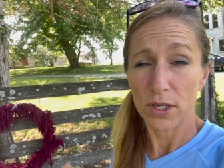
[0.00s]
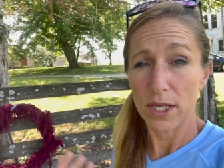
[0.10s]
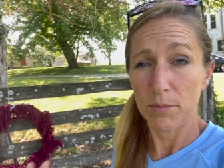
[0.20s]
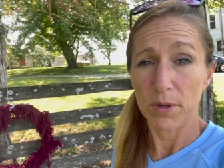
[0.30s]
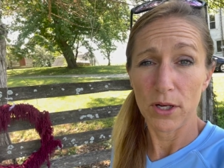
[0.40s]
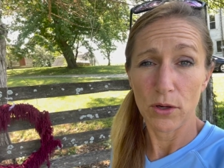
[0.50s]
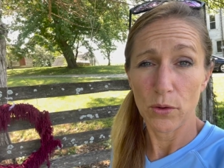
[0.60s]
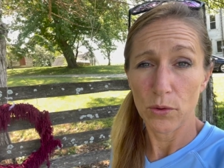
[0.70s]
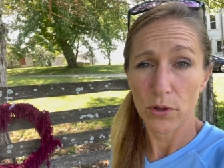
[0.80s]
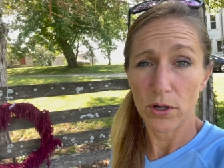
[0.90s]
keep it in a
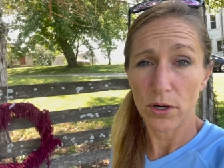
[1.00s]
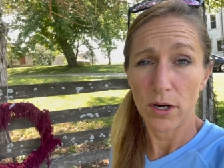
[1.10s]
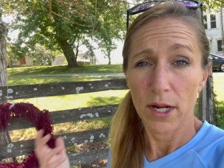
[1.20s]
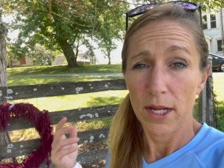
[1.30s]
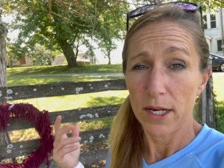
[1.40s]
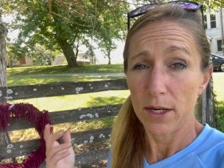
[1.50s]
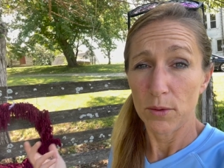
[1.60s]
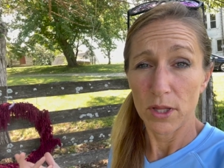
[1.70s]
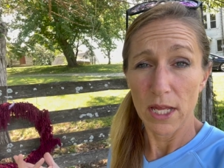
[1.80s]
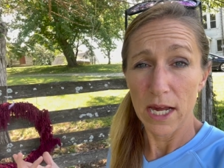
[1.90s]
cooler and it
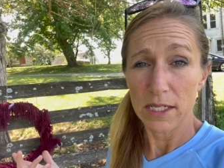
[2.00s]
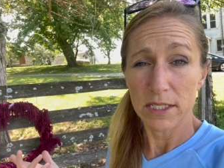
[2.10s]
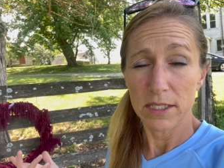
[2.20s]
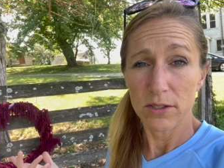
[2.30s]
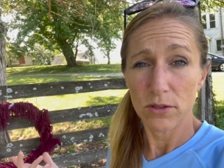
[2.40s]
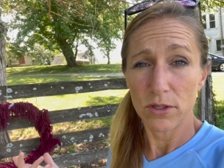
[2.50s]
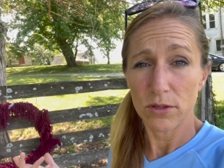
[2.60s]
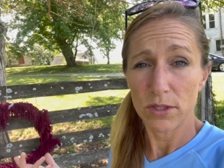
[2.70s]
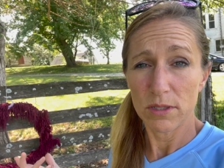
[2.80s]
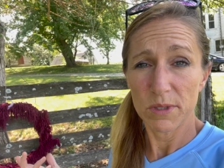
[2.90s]
would last until the
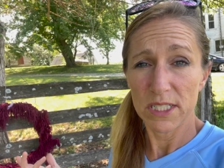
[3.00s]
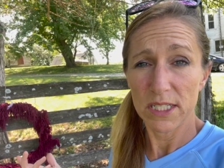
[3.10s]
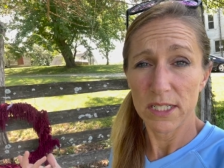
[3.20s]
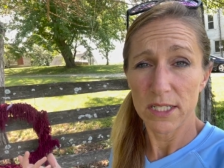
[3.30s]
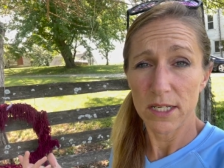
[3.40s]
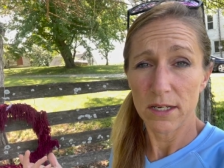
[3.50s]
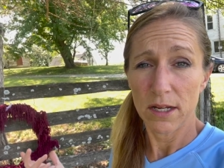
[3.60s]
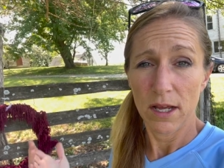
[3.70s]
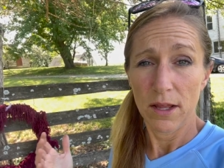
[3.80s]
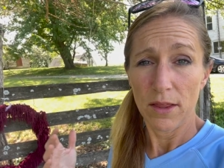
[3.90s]
Christmas season.
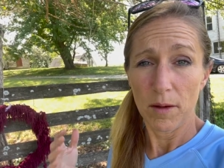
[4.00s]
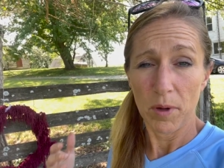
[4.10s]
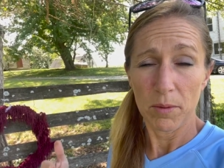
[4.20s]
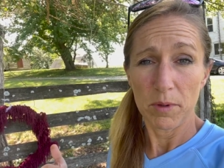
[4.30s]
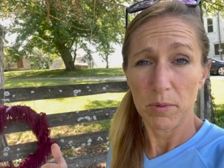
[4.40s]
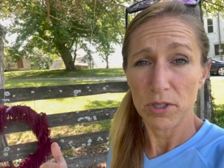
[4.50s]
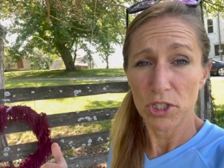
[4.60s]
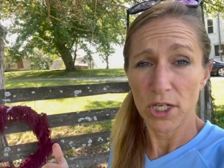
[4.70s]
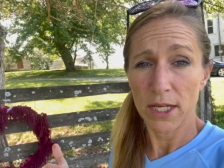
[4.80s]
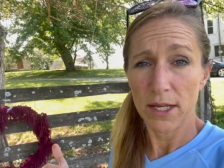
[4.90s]
That might be
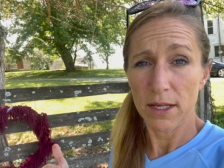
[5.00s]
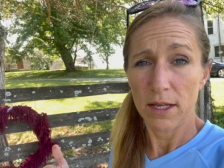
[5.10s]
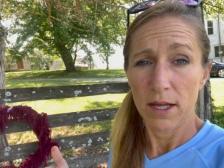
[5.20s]
pushing it.